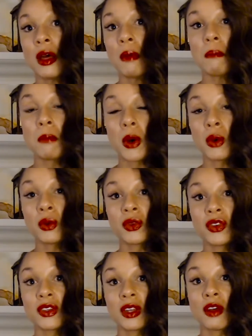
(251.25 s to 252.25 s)

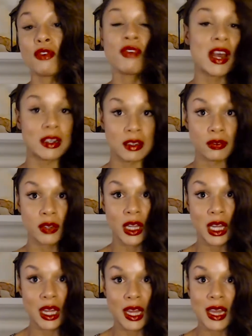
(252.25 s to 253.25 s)
most
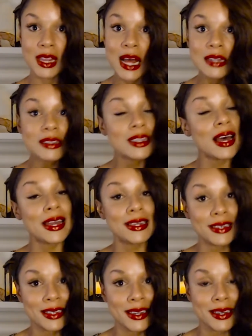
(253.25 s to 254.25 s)
effectively. And that's the
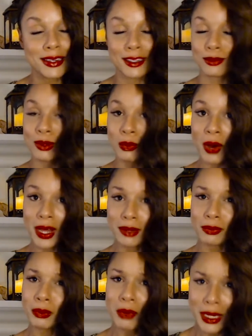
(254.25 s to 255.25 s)
idea, because we want
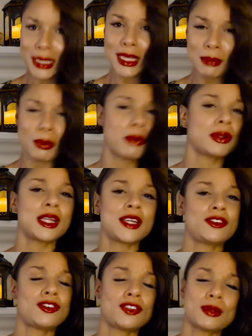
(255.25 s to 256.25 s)
to keep our
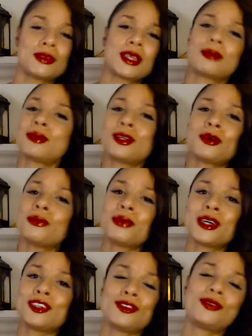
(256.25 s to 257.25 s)
relationships. Like, we don't
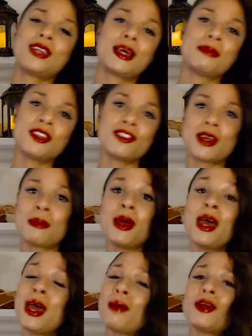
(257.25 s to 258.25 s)
want to damage them,
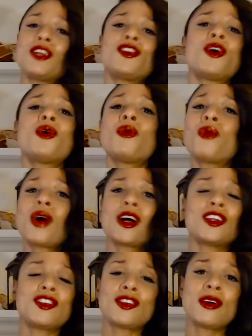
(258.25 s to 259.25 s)
and we don't
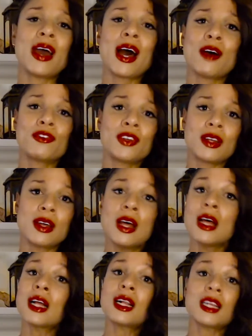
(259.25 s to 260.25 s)
want to have to
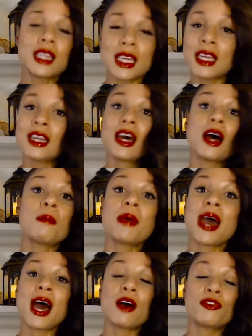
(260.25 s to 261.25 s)
clean up
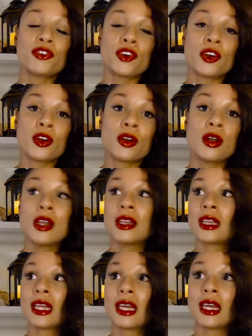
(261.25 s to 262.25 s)
after
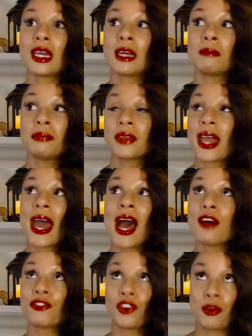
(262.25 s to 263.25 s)
the
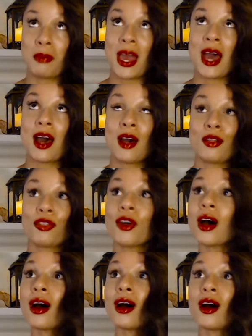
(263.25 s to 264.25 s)
aftermath
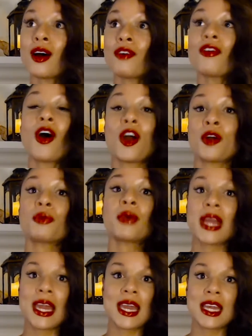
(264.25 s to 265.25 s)
of our
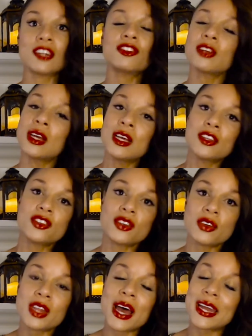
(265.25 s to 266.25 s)
rage.
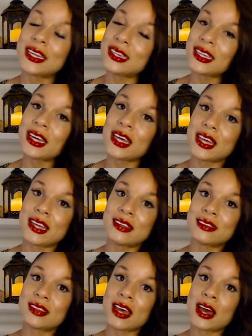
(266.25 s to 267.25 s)
So the idea
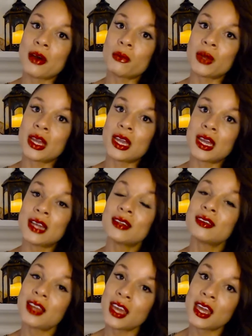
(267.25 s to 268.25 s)
is that we
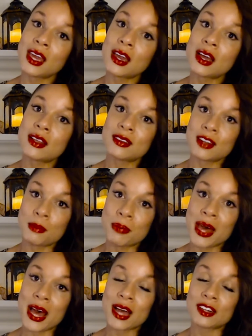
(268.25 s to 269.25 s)
take a step
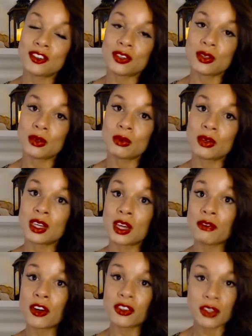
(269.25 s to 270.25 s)
back to
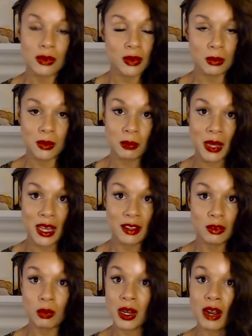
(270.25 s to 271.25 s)
give ourselves some
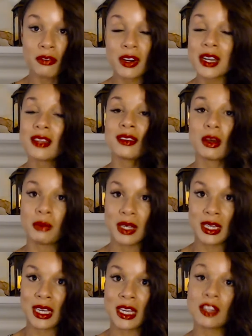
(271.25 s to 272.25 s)
space, whatever it is that we
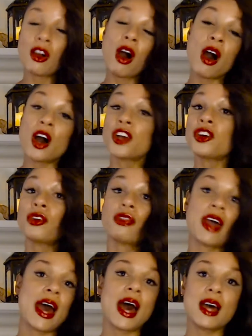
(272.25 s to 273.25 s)
need, honor
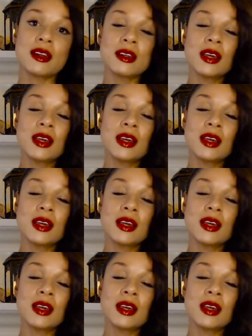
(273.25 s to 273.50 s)
that,